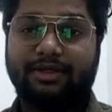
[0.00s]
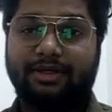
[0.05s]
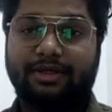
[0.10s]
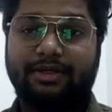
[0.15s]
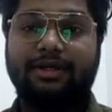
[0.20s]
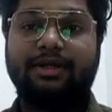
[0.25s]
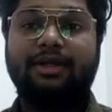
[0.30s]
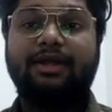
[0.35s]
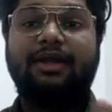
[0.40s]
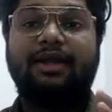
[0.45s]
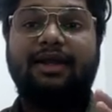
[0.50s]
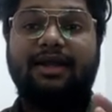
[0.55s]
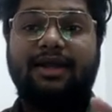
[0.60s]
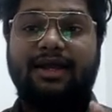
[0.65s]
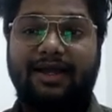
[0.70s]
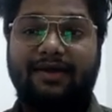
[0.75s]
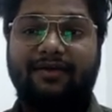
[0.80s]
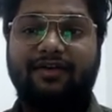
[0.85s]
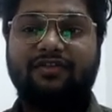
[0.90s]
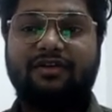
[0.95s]
Third,
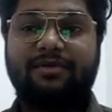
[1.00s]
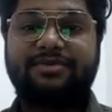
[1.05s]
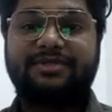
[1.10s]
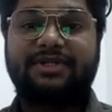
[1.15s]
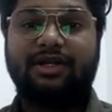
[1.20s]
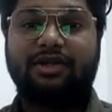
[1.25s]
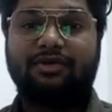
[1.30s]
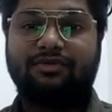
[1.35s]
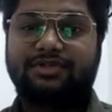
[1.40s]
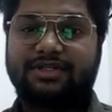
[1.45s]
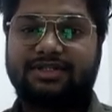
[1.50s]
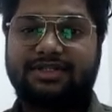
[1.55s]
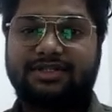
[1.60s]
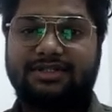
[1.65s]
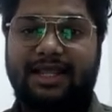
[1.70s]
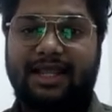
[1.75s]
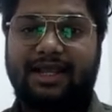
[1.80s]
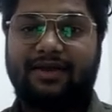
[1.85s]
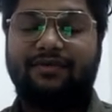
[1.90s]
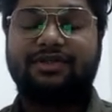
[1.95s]
every website uses
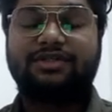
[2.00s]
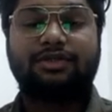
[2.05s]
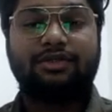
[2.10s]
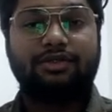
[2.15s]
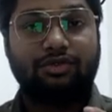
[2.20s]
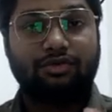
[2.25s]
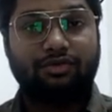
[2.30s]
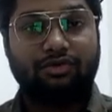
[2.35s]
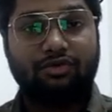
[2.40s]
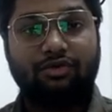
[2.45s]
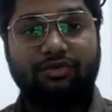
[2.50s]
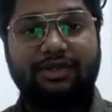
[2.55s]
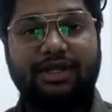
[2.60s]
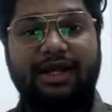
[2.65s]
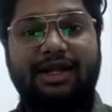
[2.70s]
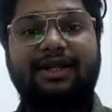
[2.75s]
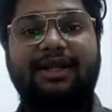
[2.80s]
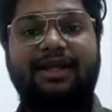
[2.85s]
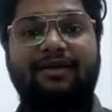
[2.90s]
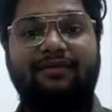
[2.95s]
this language. You know
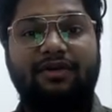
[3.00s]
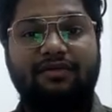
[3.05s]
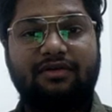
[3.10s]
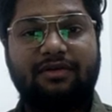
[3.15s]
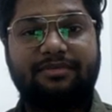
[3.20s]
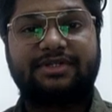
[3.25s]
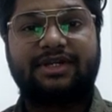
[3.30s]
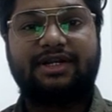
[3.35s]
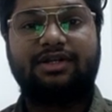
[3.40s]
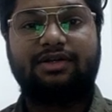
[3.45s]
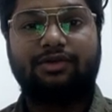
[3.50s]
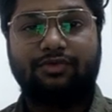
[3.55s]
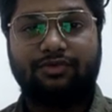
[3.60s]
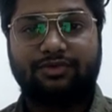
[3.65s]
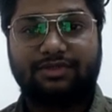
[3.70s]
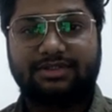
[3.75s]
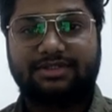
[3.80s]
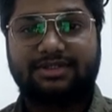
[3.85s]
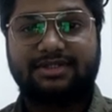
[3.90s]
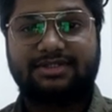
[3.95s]
that every website
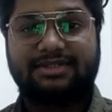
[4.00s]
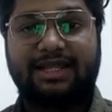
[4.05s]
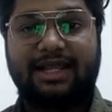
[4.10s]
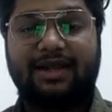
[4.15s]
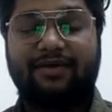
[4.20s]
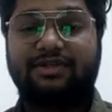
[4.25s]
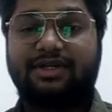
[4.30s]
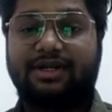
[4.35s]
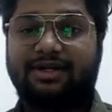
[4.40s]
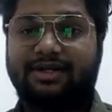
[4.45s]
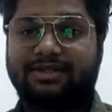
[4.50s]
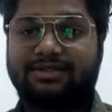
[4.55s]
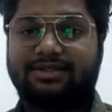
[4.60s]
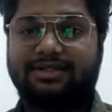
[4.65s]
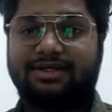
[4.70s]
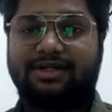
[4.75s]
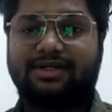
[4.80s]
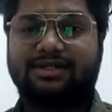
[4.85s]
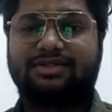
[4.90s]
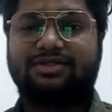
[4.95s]
uses this language, and
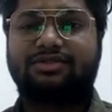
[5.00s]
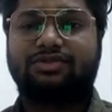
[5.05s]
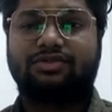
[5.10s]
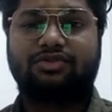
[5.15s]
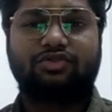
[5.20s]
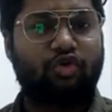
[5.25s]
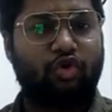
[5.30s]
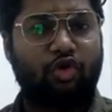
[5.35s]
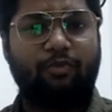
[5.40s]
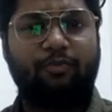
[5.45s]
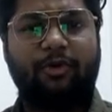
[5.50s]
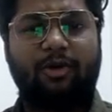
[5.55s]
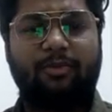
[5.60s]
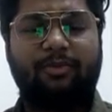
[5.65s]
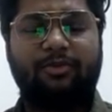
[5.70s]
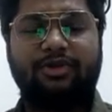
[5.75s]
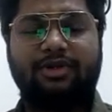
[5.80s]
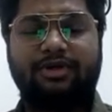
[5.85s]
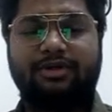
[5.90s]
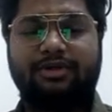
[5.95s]
it is so
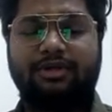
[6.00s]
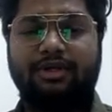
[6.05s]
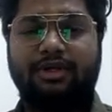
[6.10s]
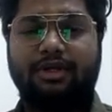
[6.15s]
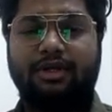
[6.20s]
popular.